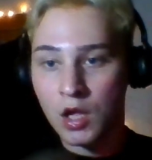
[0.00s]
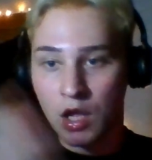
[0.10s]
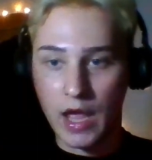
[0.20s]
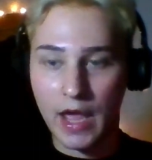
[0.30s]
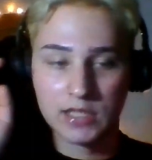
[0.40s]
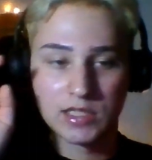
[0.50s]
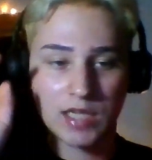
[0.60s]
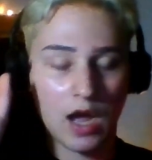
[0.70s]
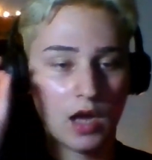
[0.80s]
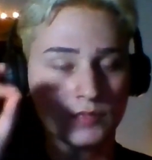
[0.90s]
And
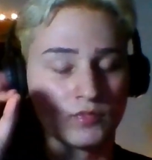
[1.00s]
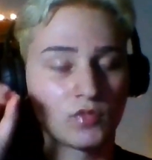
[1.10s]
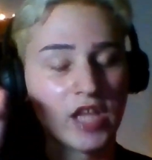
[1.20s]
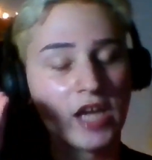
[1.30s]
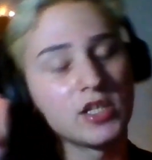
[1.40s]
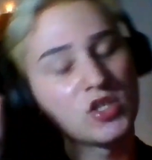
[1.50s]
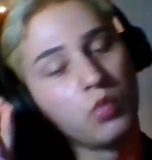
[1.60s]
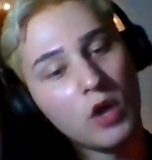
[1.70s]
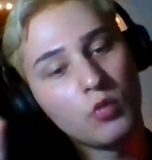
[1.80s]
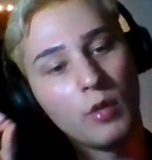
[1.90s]
then this
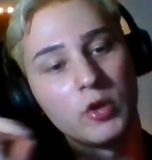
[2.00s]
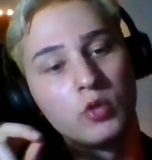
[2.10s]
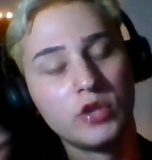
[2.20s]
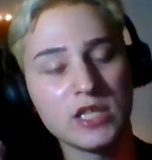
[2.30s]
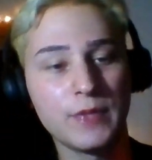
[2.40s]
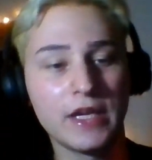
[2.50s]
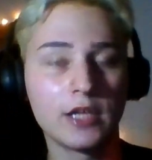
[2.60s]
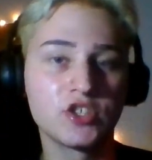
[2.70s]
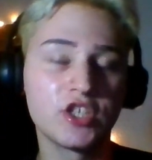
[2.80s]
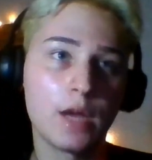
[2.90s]
one woman who does speak
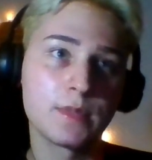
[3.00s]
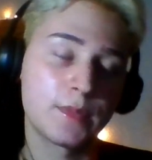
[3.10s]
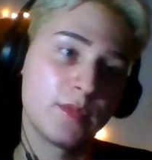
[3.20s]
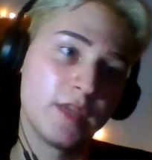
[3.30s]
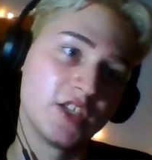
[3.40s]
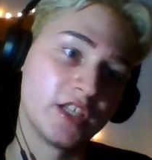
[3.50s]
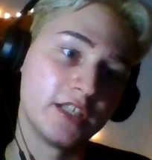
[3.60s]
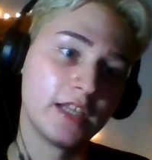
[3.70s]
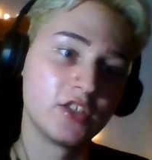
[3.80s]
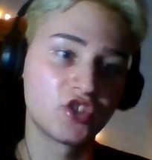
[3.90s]
English, she comes up to me and
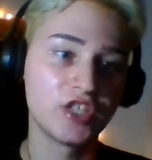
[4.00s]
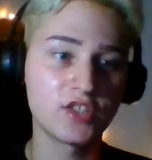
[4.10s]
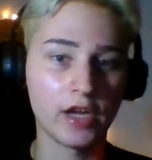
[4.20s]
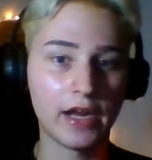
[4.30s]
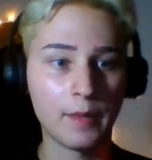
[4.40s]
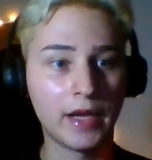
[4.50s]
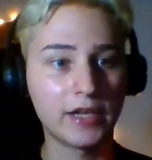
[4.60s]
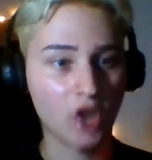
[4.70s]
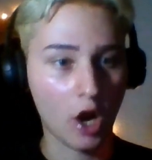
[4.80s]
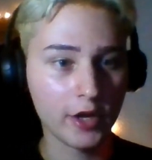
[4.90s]
then I'm like
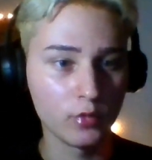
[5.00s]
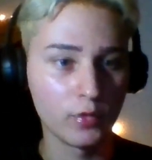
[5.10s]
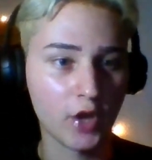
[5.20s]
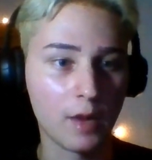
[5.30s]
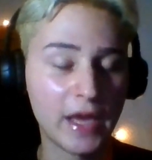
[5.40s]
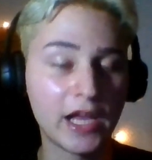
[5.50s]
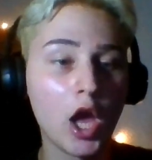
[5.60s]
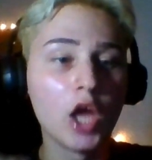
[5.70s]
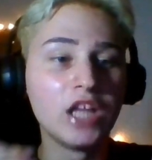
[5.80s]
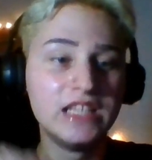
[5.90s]
arguing with her. I'm like,
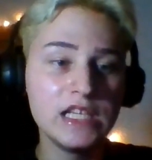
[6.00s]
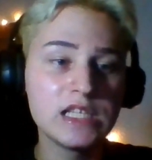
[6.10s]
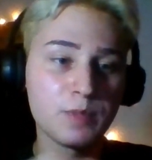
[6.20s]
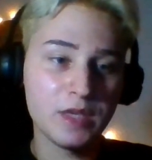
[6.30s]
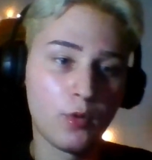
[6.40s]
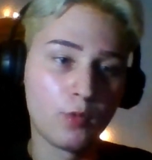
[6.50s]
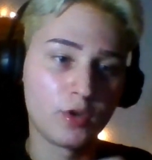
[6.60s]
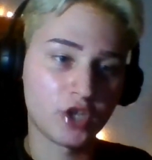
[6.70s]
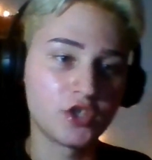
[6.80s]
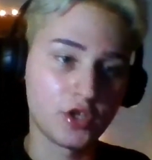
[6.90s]
these people were
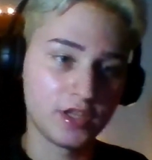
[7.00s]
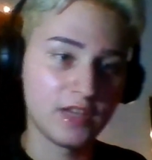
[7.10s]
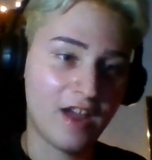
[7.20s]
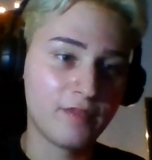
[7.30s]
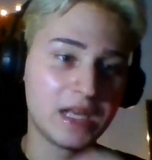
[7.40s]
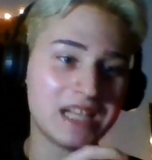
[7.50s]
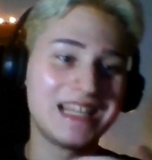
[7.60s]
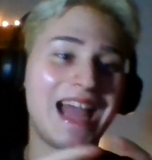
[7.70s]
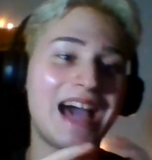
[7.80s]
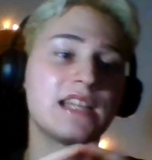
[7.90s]
charged $35 because they
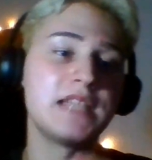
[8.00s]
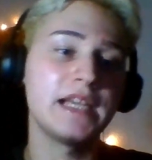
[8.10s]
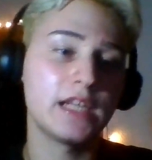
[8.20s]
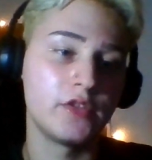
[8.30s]
had a ticket in their